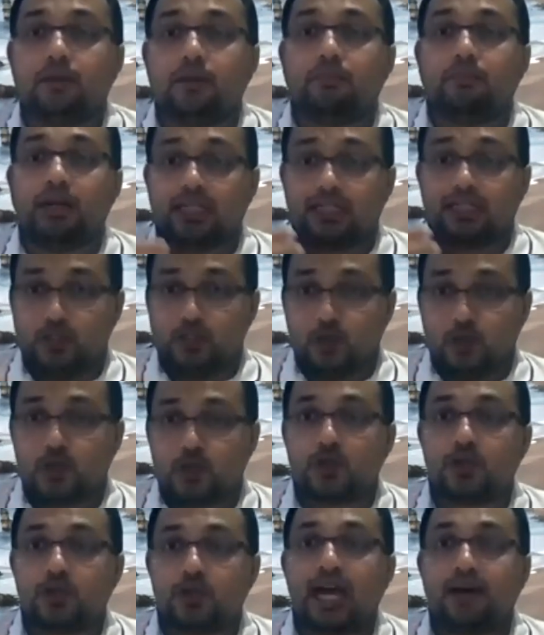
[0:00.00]
but you
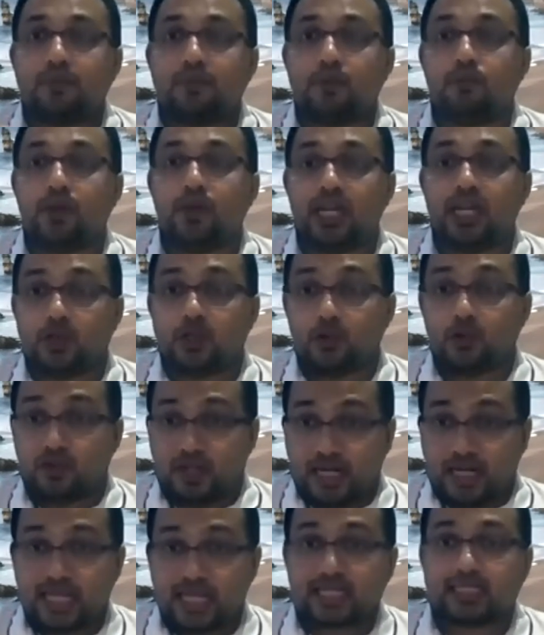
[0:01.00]
should have a way to
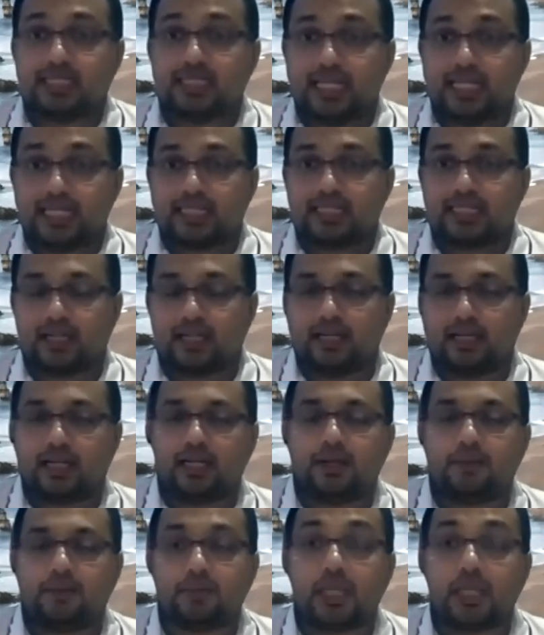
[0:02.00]
trace these
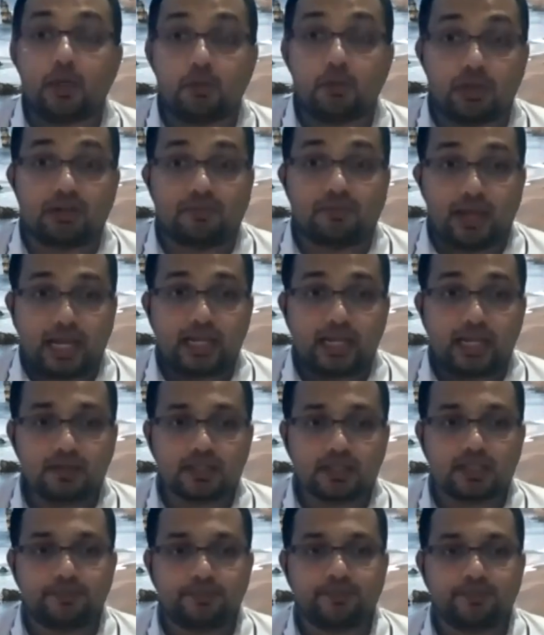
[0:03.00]
human
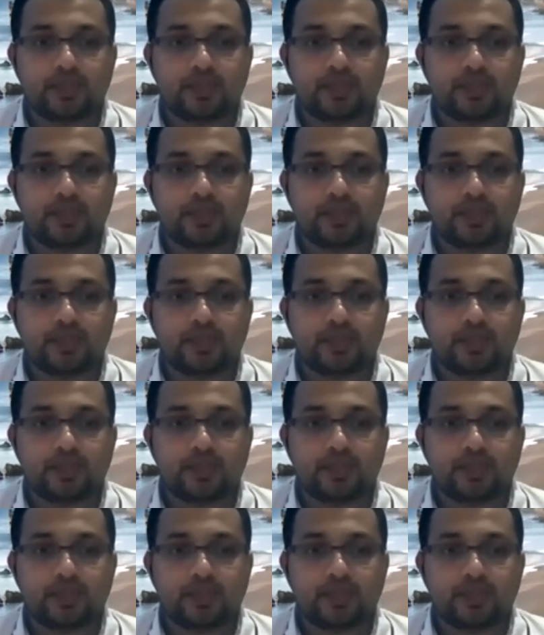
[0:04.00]
values,